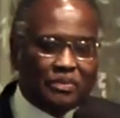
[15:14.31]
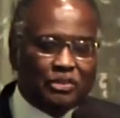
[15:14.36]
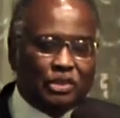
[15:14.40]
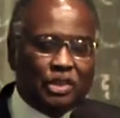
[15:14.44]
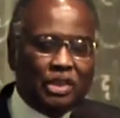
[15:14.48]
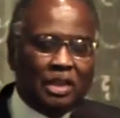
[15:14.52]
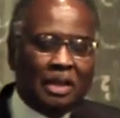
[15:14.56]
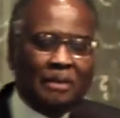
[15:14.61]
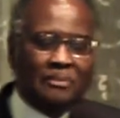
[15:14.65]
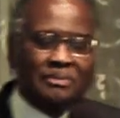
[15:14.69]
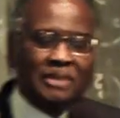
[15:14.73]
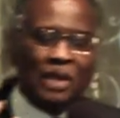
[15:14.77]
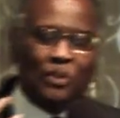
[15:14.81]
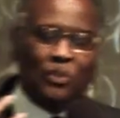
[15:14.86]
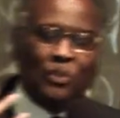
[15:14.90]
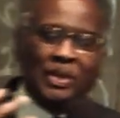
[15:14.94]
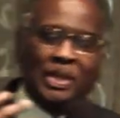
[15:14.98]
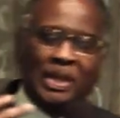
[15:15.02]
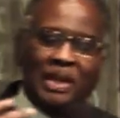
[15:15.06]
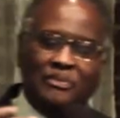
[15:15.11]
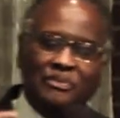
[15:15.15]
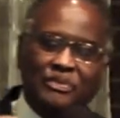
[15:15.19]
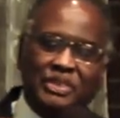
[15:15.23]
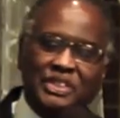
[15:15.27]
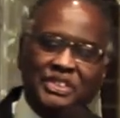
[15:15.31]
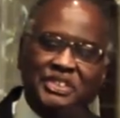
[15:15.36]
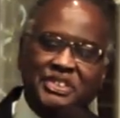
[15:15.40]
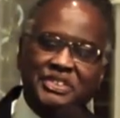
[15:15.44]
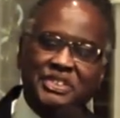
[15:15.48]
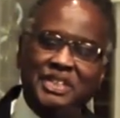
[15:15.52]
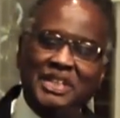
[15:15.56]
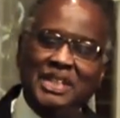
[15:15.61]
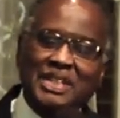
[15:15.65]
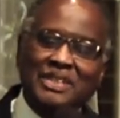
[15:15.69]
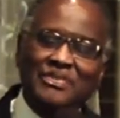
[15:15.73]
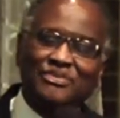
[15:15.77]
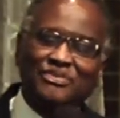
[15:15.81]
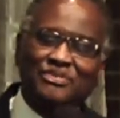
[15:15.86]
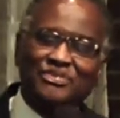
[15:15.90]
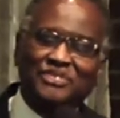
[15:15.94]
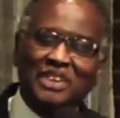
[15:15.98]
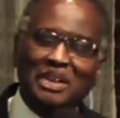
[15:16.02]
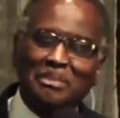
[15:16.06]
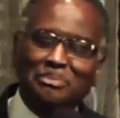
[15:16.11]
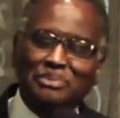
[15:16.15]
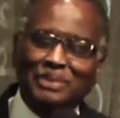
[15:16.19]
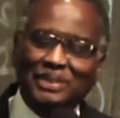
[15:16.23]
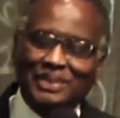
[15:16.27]
of love that we have received
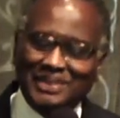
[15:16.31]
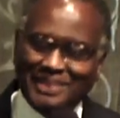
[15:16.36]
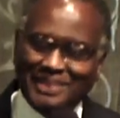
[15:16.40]
from